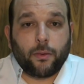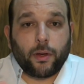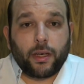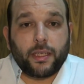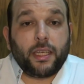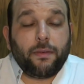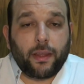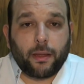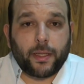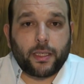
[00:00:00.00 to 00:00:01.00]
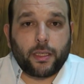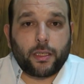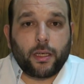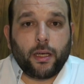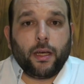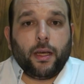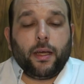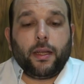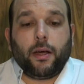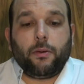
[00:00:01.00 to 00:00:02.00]
one receiving the message.
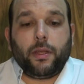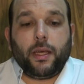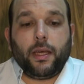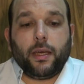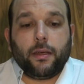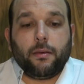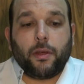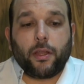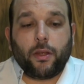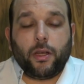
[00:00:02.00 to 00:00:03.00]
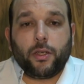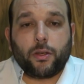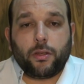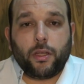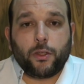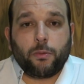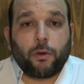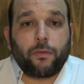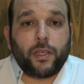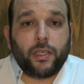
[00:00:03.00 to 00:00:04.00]
Now the methodology continues with
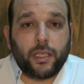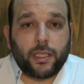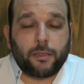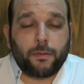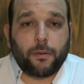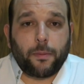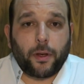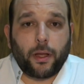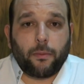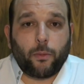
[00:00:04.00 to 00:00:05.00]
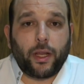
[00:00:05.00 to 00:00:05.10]
Prophet Jesus, peace be upon him.